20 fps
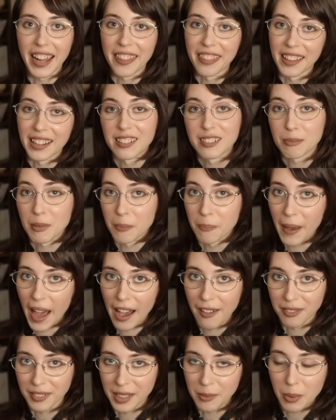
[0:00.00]
I think it's been
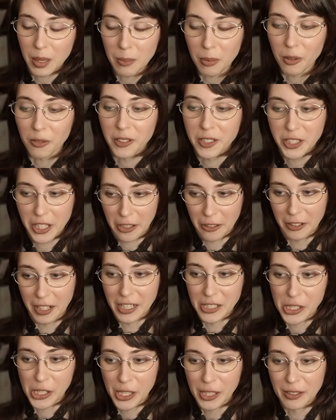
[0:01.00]
baffling people for
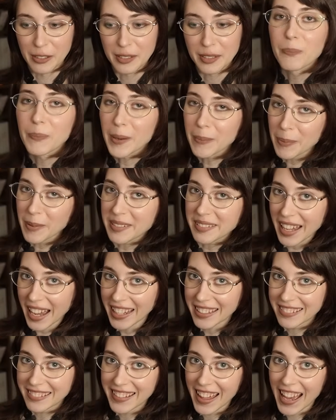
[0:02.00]
generations. But
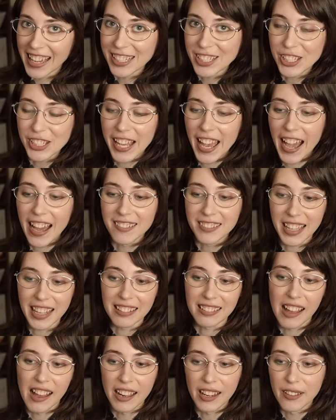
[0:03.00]
besides that, she has a
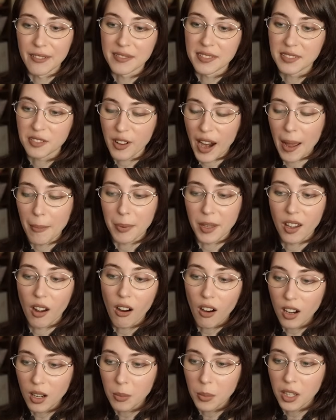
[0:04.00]
lot of strappy
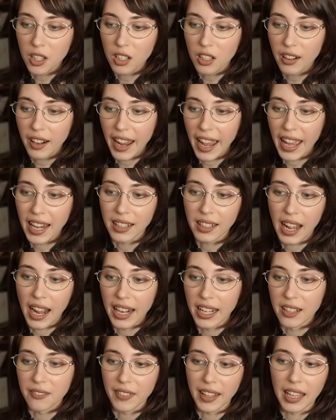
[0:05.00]
armor and
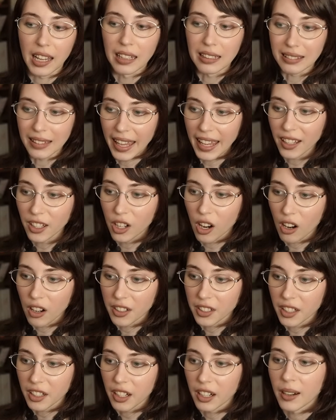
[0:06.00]
kind of like a leg
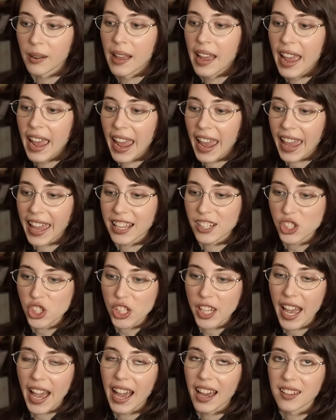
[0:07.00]
garter, and
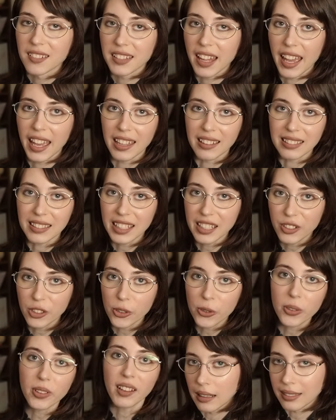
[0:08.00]
she has a
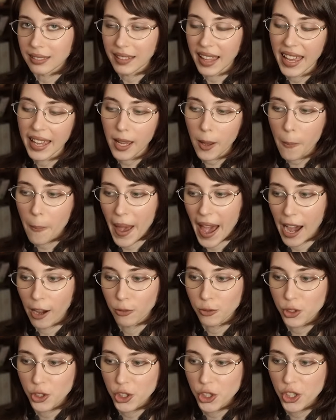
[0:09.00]
little leg
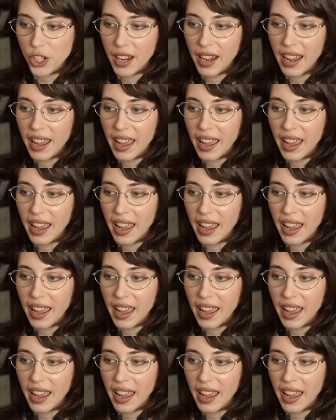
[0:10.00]
pouch.